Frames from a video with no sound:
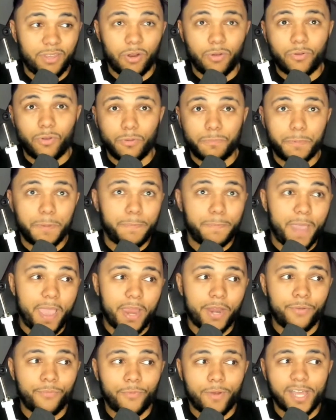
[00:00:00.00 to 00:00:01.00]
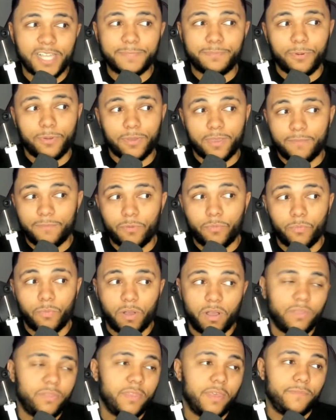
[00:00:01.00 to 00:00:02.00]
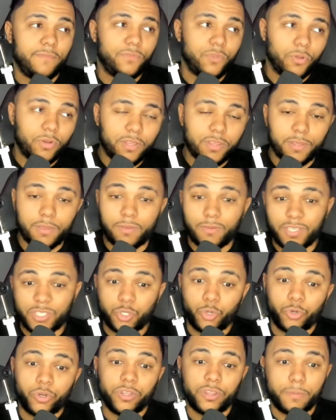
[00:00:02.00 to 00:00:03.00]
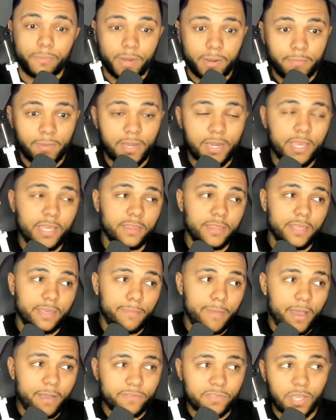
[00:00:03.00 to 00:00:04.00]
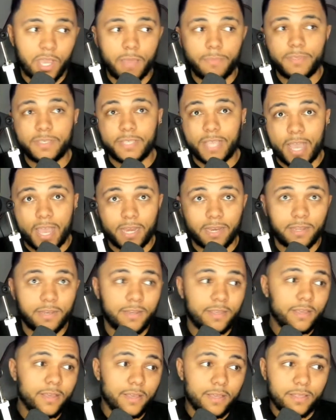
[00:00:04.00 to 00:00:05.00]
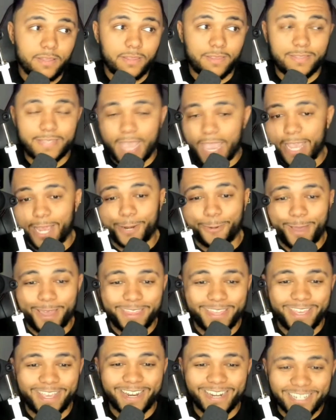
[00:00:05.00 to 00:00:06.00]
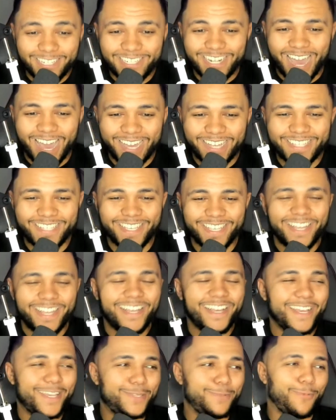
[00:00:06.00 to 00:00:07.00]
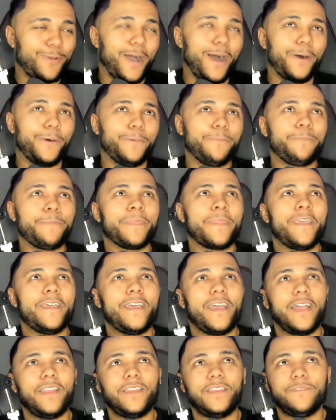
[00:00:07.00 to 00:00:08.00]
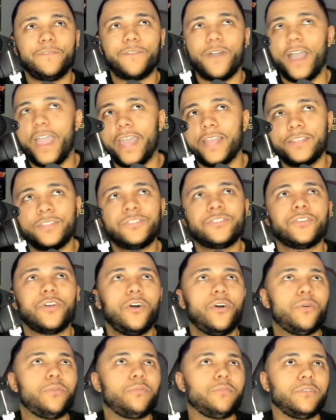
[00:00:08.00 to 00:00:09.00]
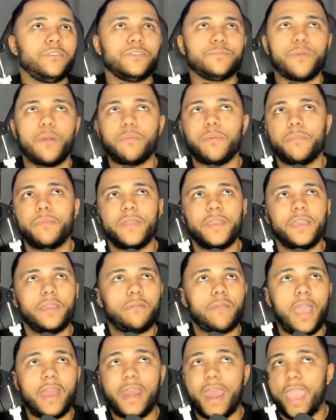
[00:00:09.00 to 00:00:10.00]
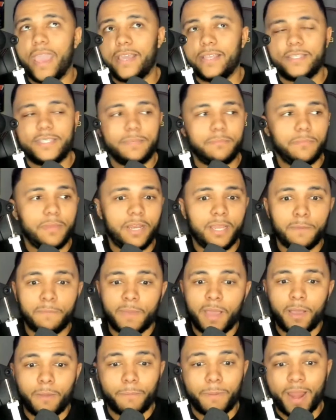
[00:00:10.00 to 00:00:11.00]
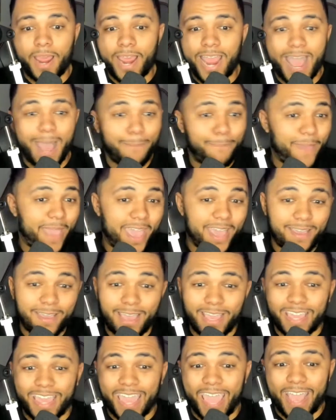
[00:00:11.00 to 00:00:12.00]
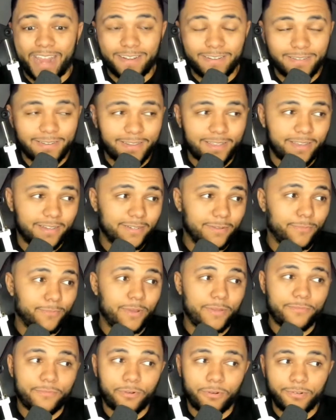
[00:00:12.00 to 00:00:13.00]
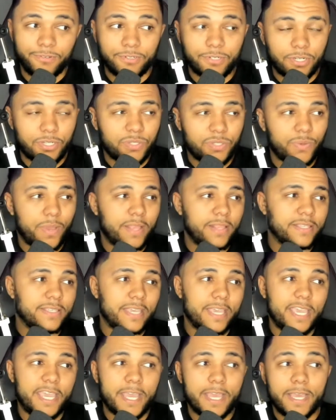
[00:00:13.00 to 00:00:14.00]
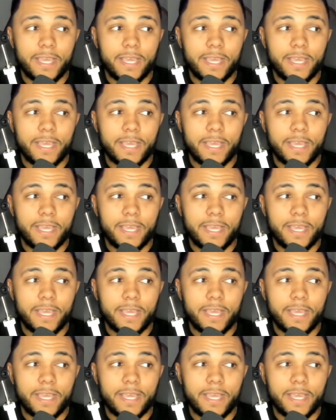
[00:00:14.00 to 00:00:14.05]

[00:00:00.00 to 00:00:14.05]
Could be better than Rice, but given what he's done in the Premier League, the amount of time he's had, and taken away the English tax as well. And then you've got Enzo, who's probably an £80 million player at bet again, and then went for 120.